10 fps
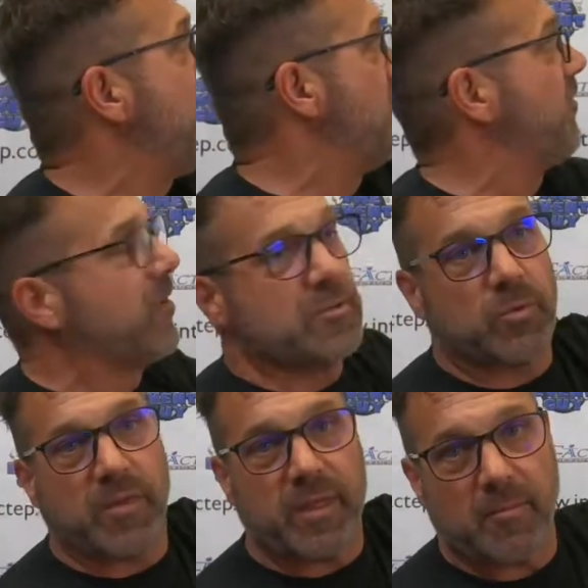And the first one
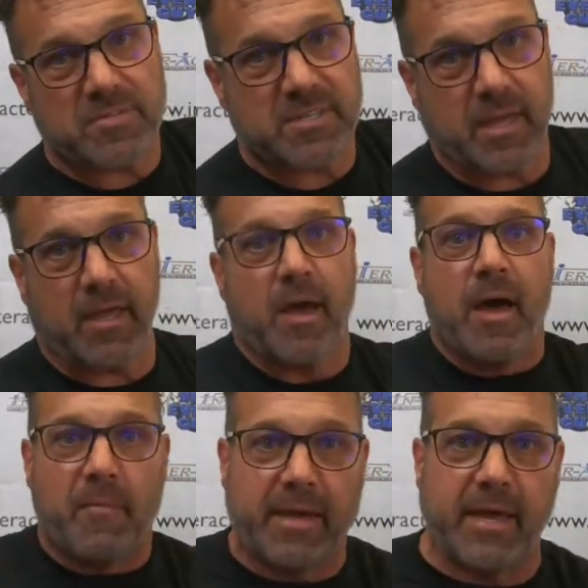to the MC,
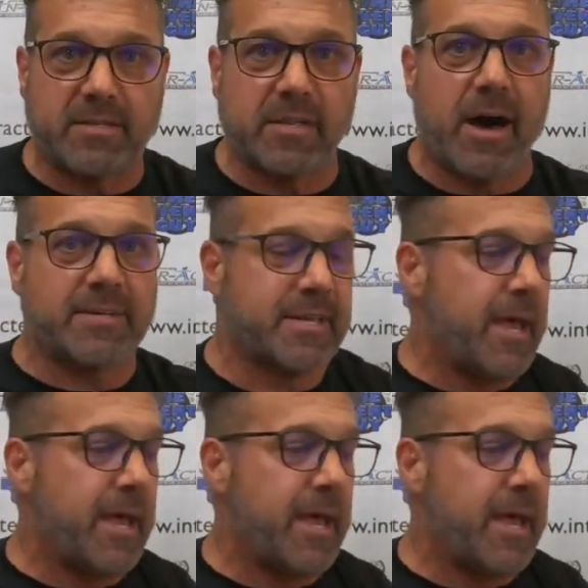my kids lost.